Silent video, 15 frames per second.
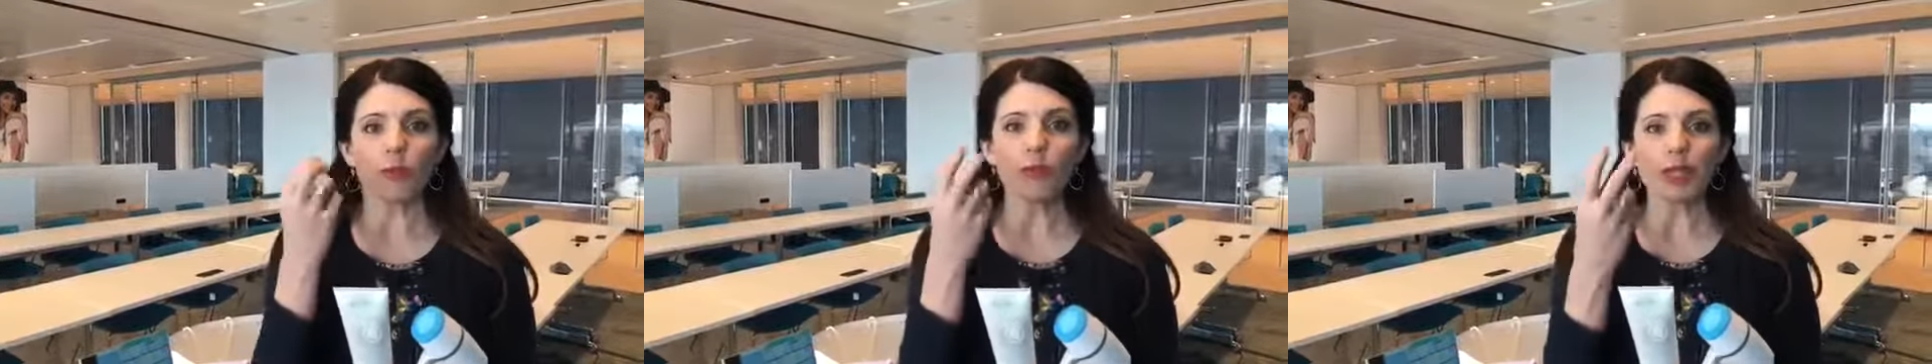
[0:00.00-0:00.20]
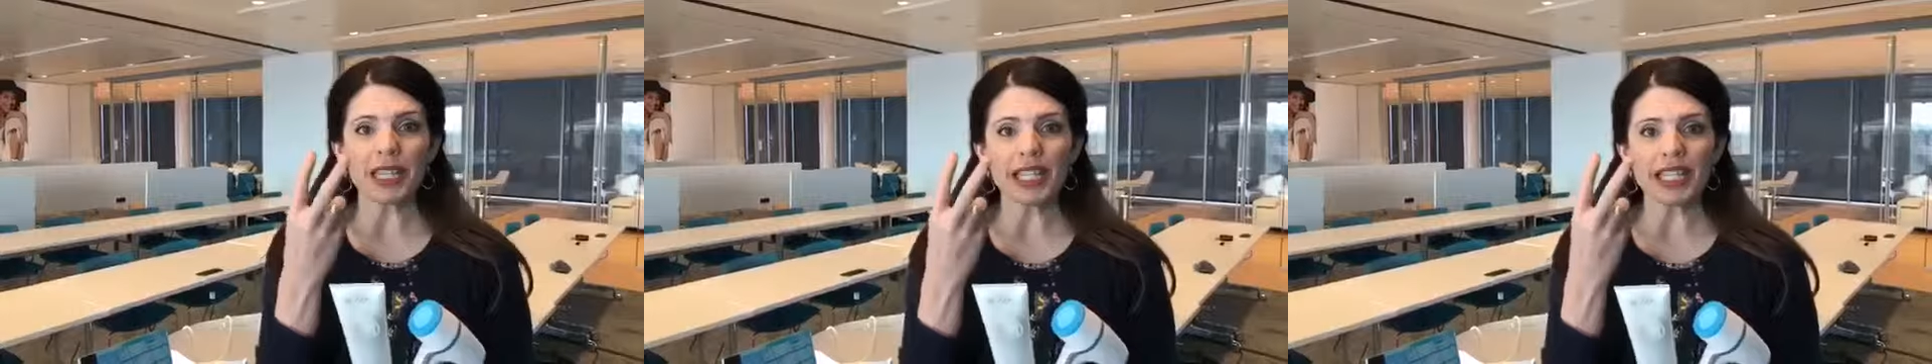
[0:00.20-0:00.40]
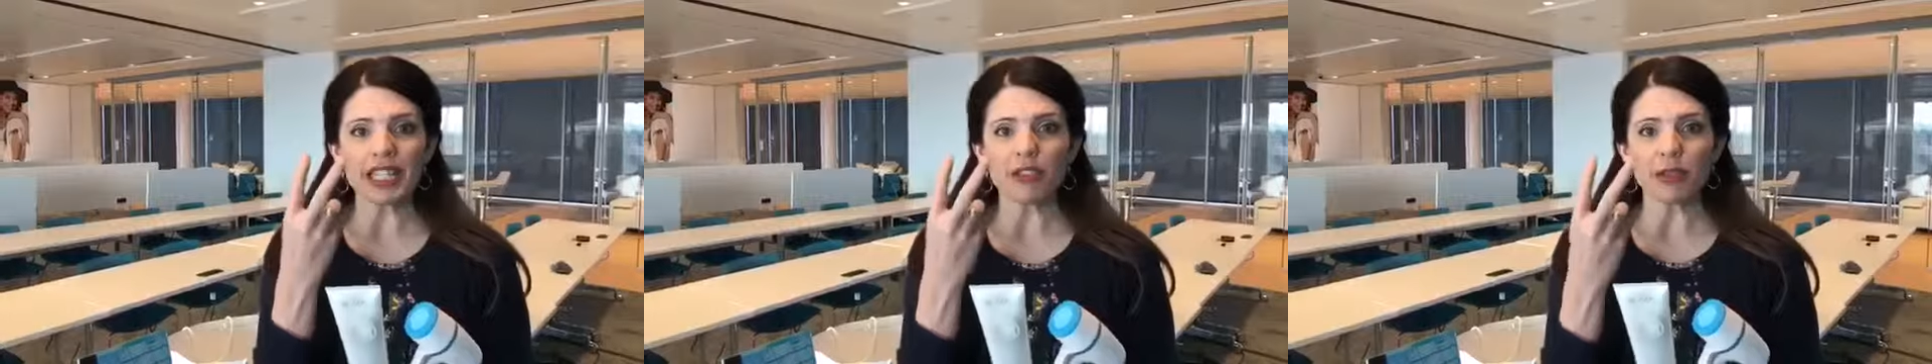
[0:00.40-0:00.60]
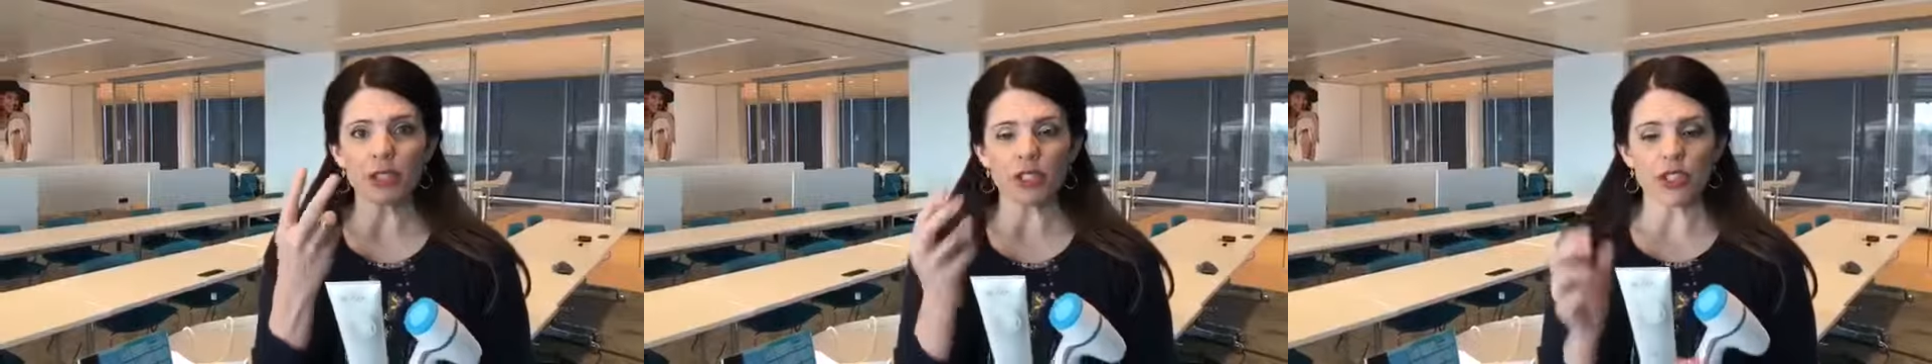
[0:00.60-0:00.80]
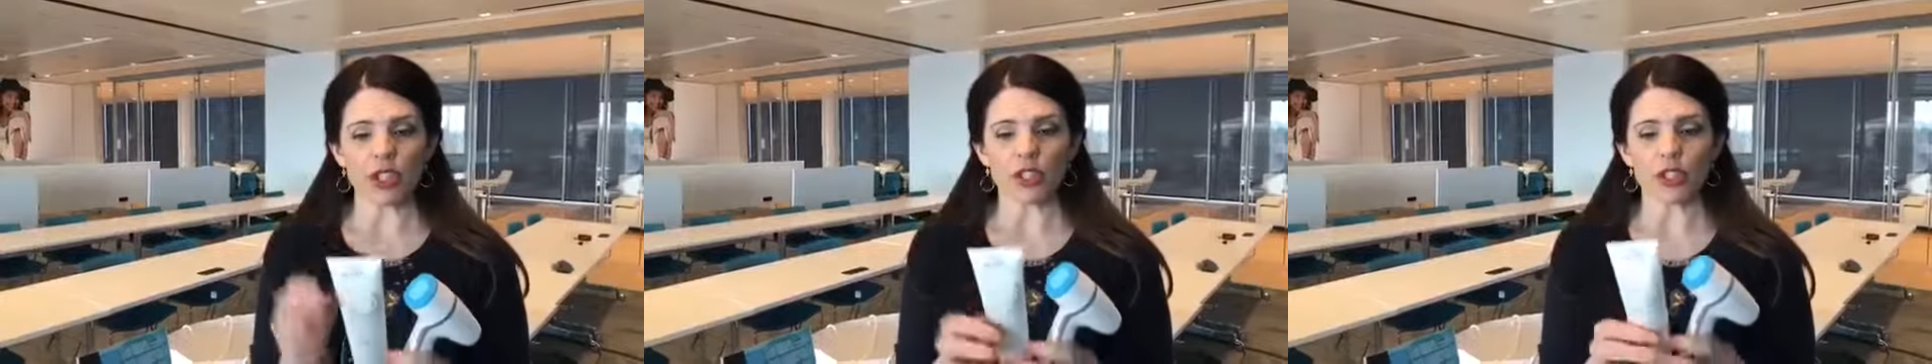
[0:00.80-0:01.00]
immediate
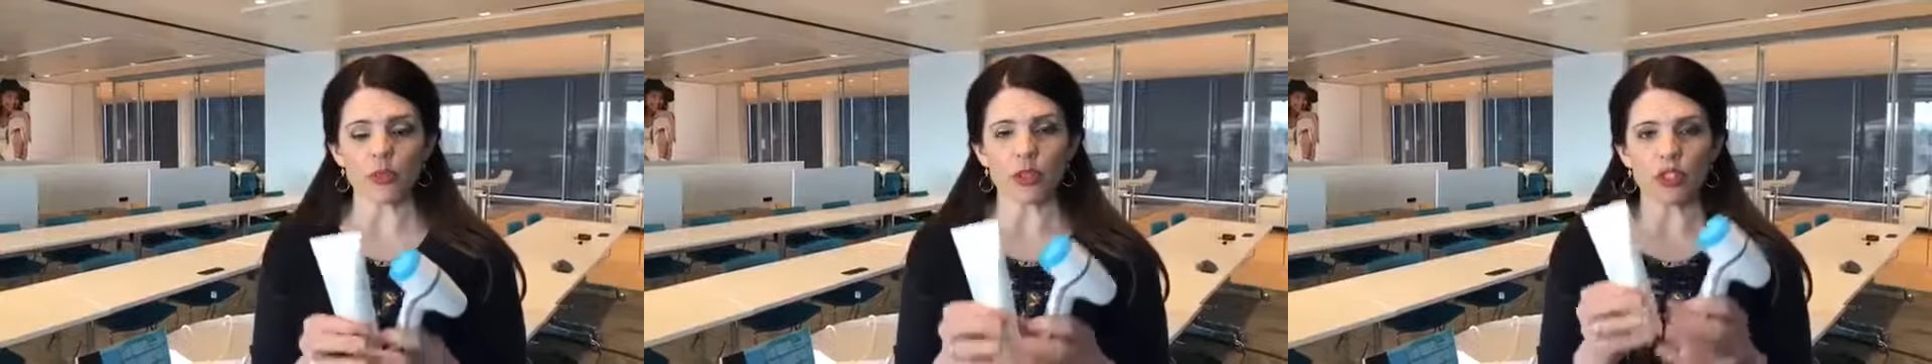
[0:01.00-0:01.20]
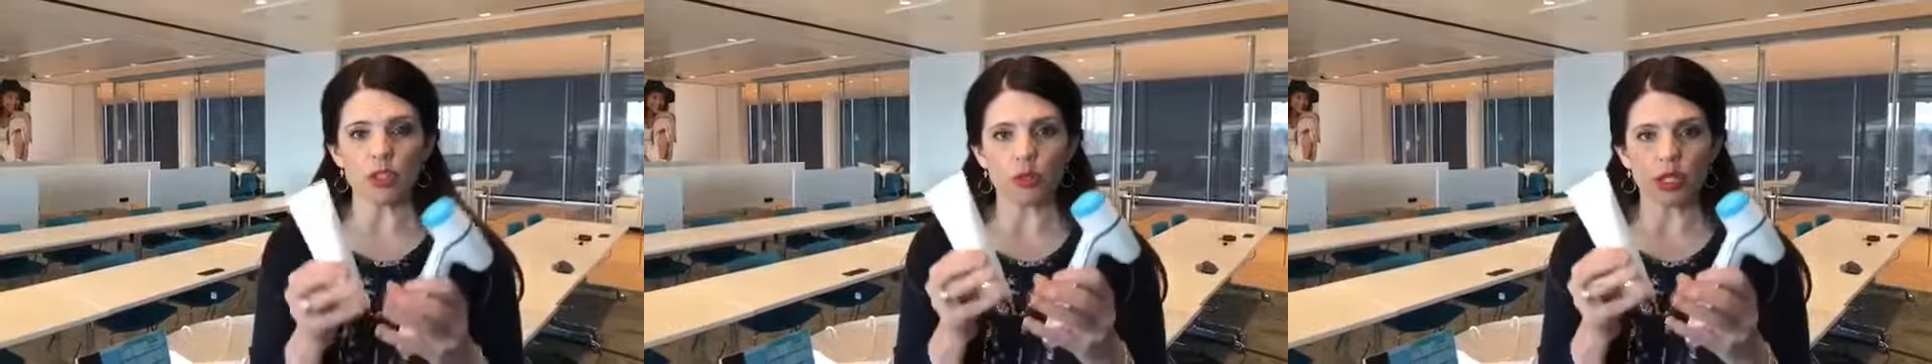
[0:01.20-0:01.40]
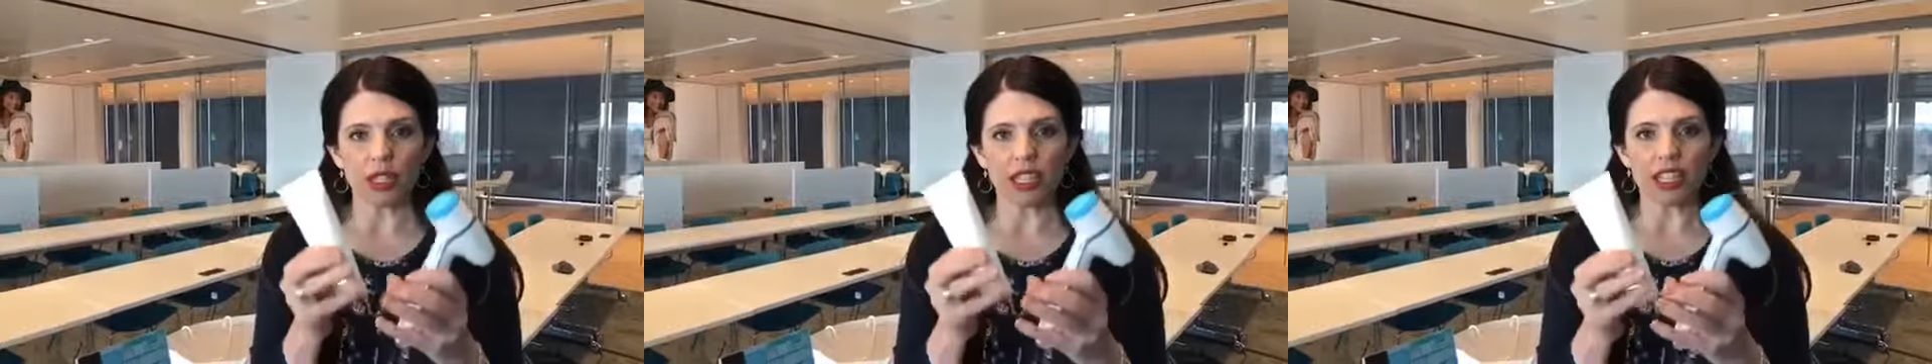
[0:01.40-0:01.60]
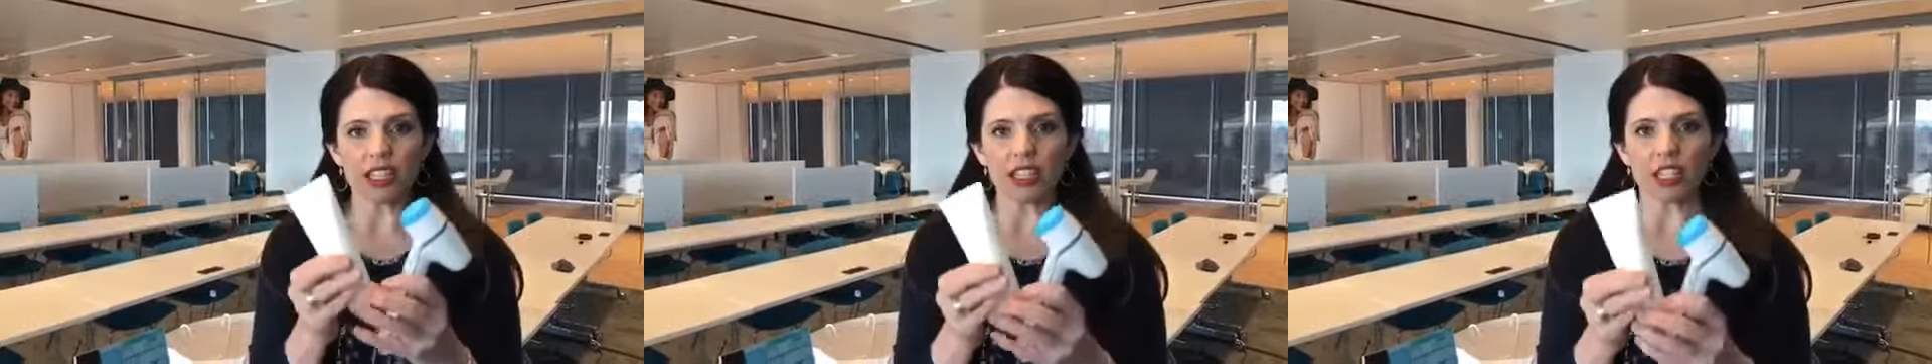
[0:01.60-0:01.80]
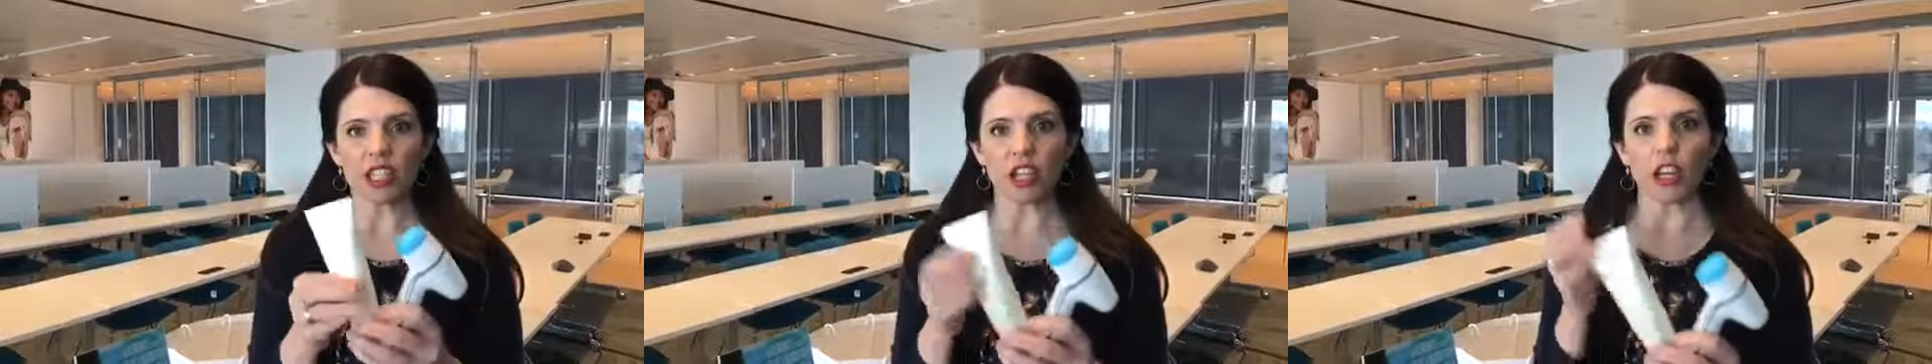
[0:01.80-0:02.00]
results with doing this